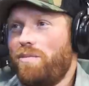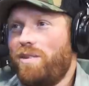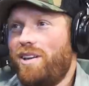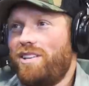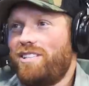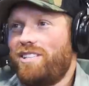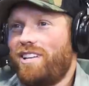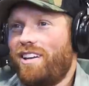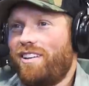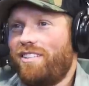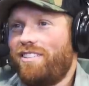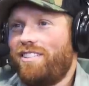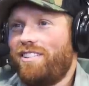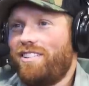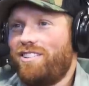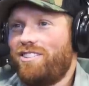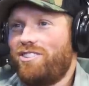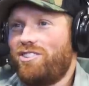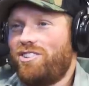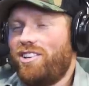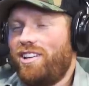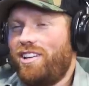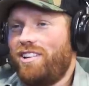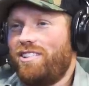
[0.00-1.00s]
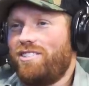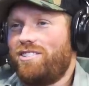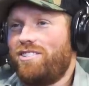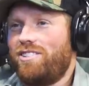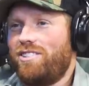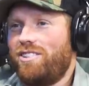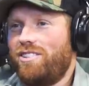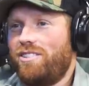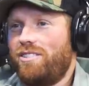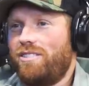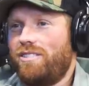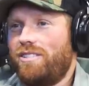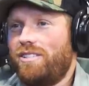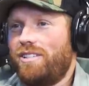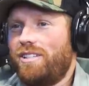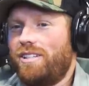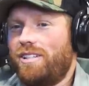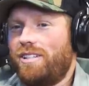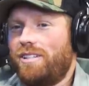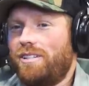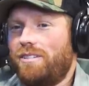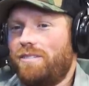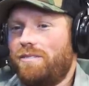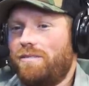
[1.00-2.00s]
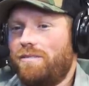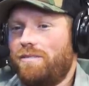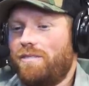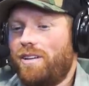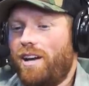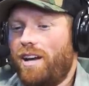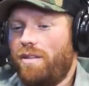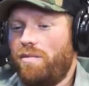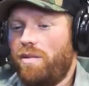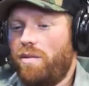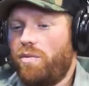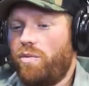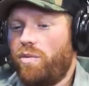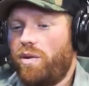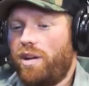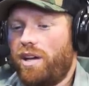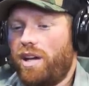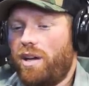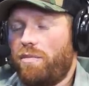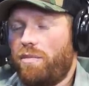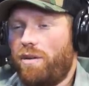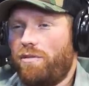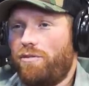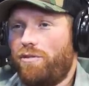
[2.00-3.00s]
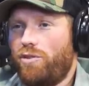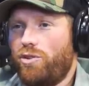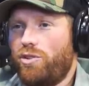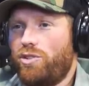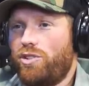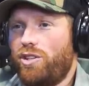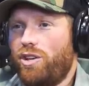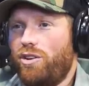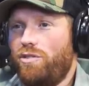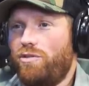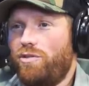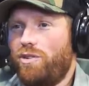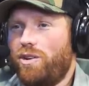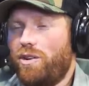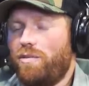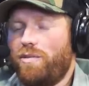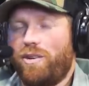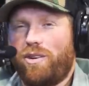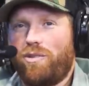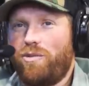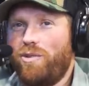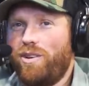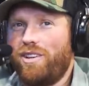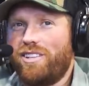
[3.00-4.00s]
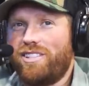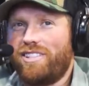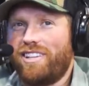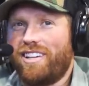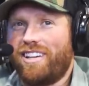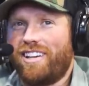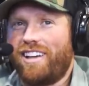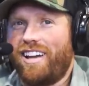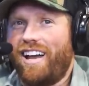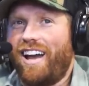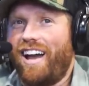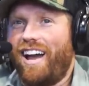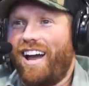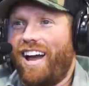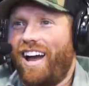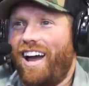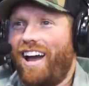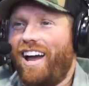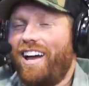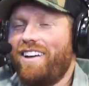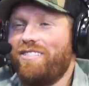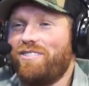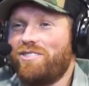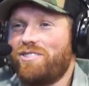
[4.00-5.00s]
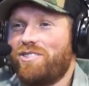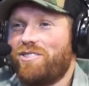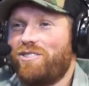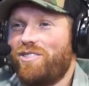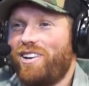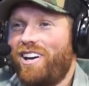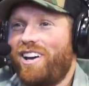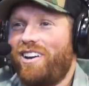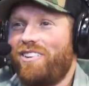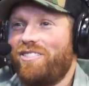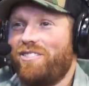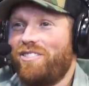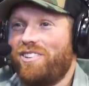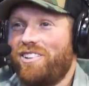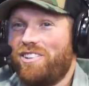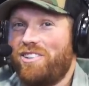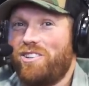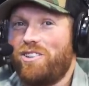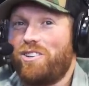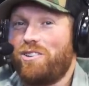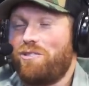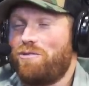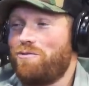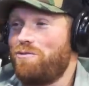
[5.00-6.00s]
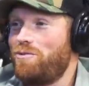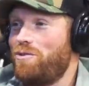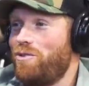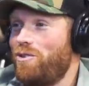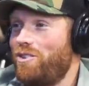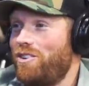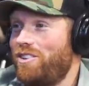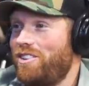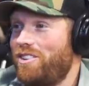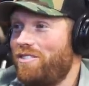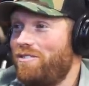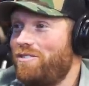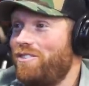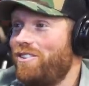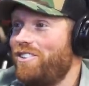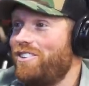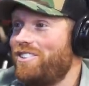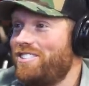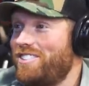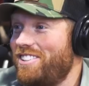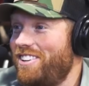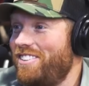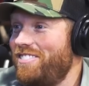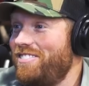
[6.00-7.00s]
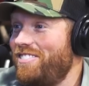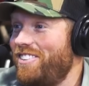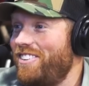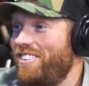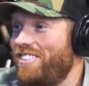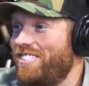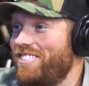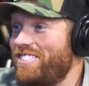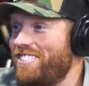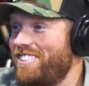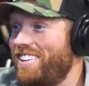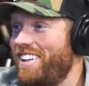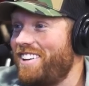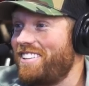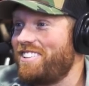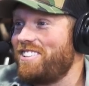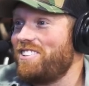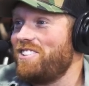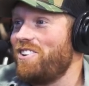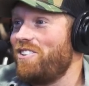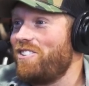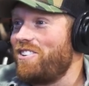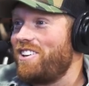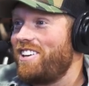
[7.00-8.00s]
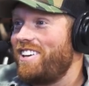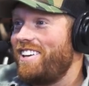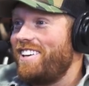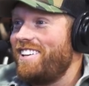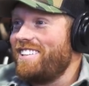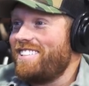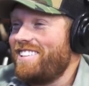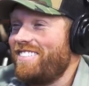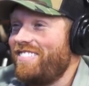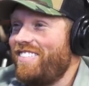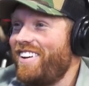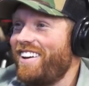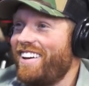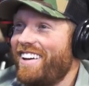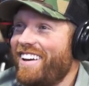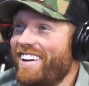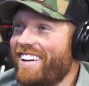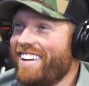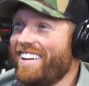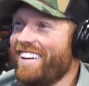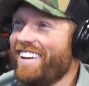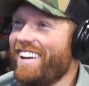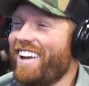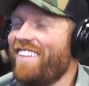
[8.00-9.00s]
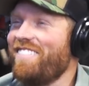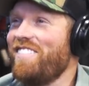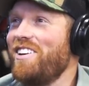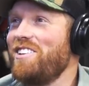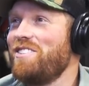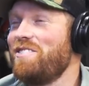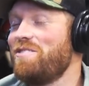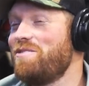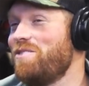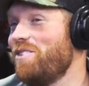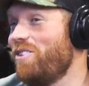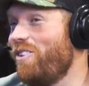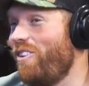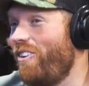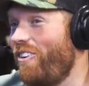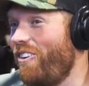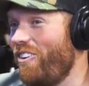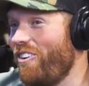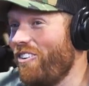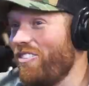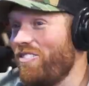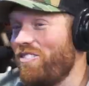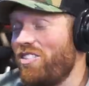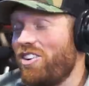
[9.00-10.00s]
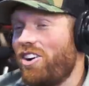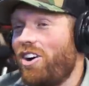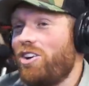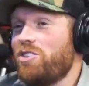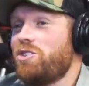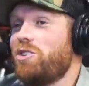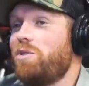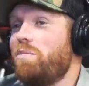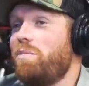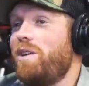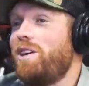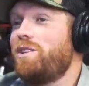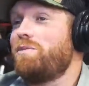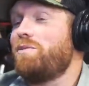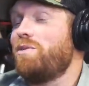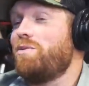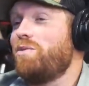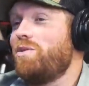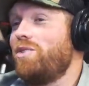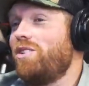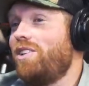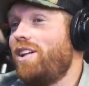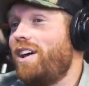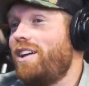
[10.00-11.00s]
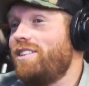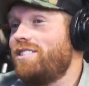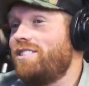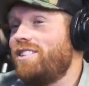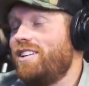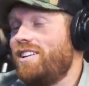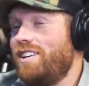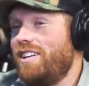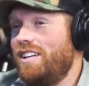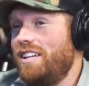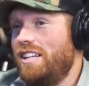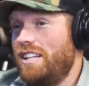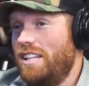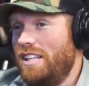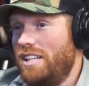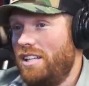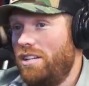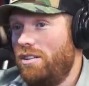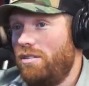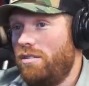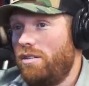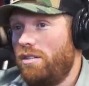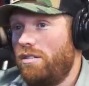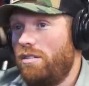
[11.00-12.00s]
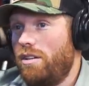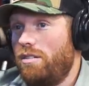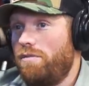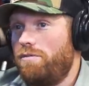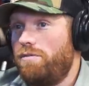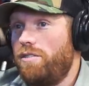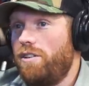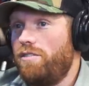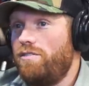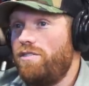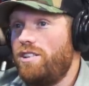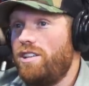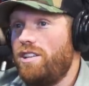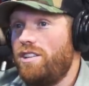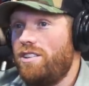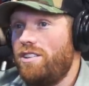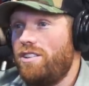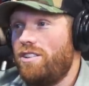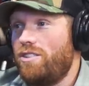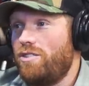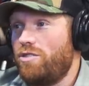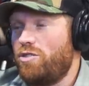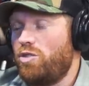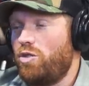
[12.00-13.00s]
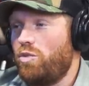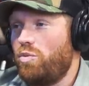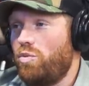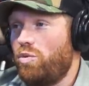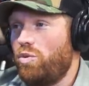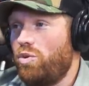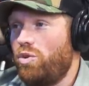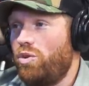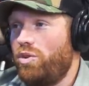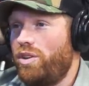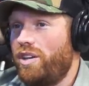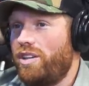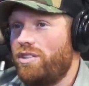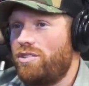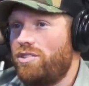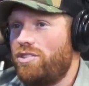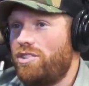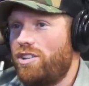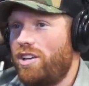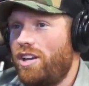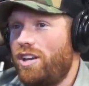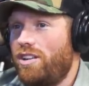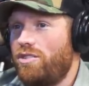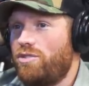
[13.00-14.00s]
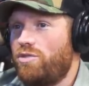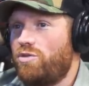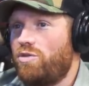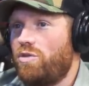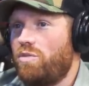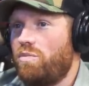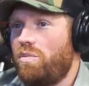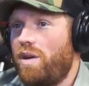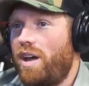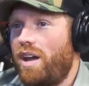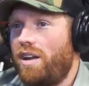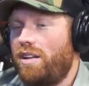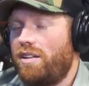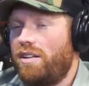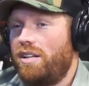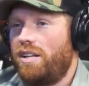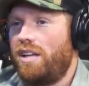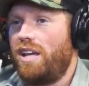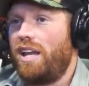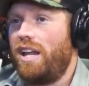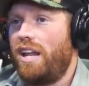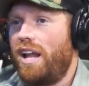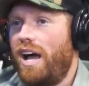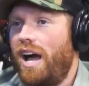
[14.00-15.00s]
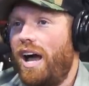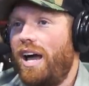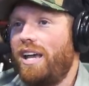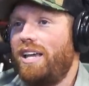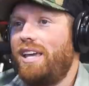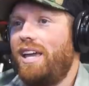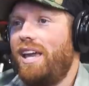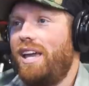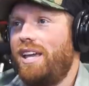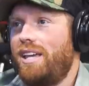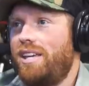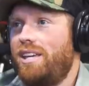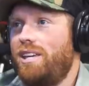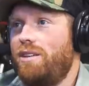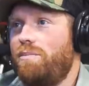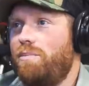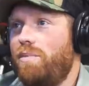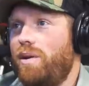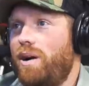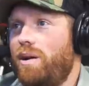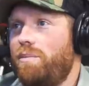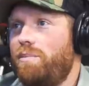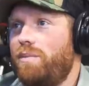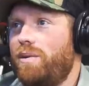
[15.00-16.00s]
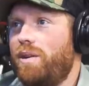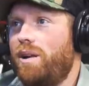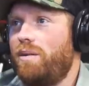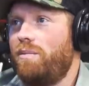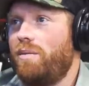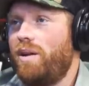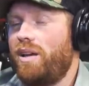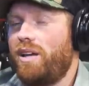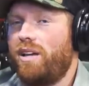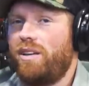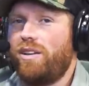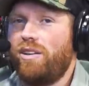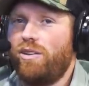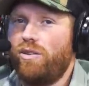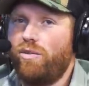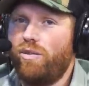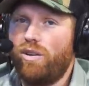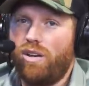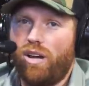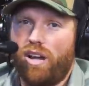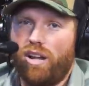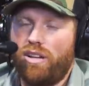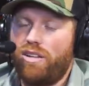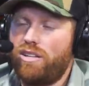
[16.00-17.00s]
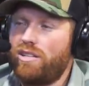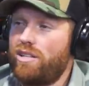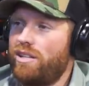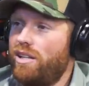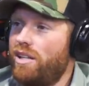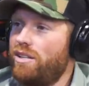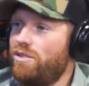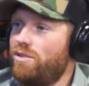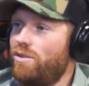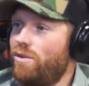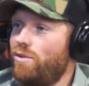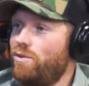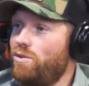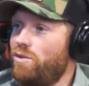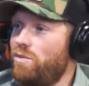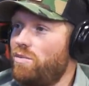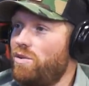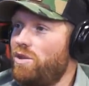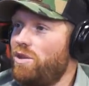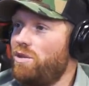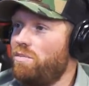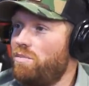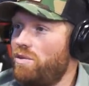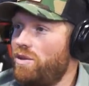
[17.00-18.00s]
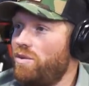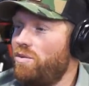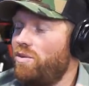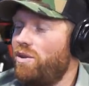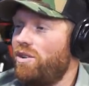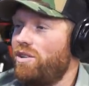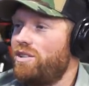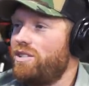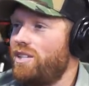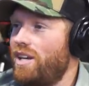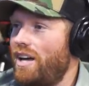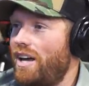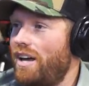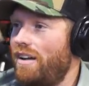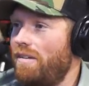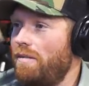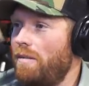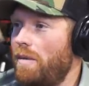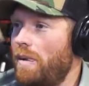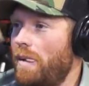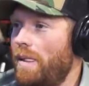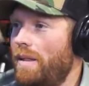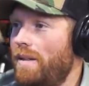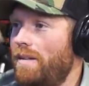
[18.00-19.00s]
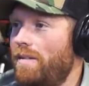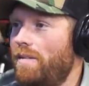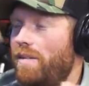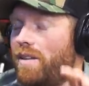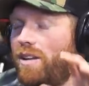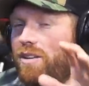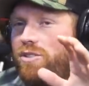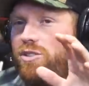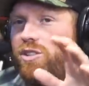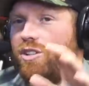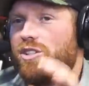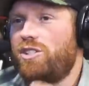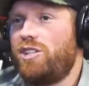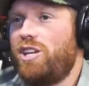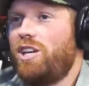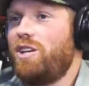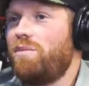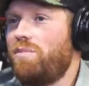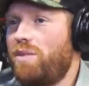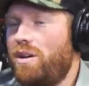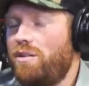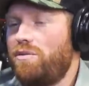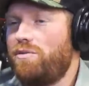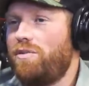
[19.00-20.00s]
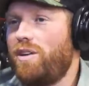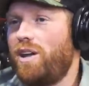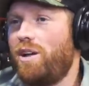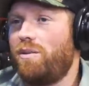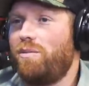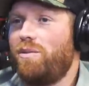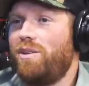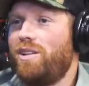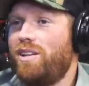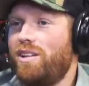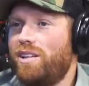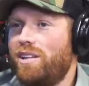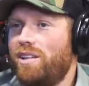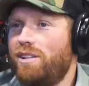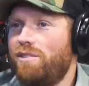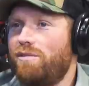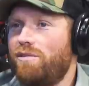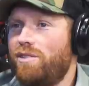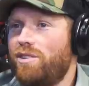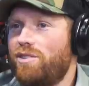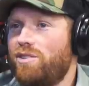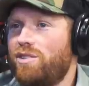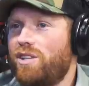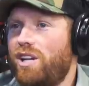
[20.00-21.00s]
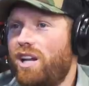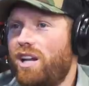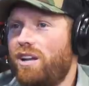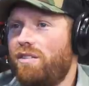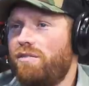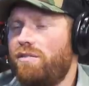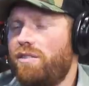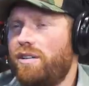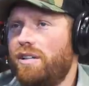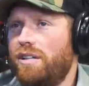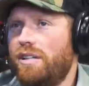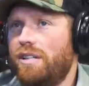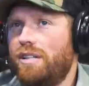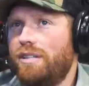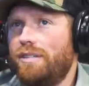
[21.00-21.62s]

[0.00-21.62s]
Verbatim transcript: amazing how things change, you yeah. know. And uh, I remember when I got my first cell phone, I'm like, wait a second, I was around when you could afford the first cell phones. I know Nokia's. I'm like, it makes me feel old, but also uh, makes me realize, you know, in, in 15 years the world has changed dramatically. So much. I can't keep up, and I'm like, you know what? I'll just let social media be where it's at. Yeah. And I'm just gonna take my family and live this kind of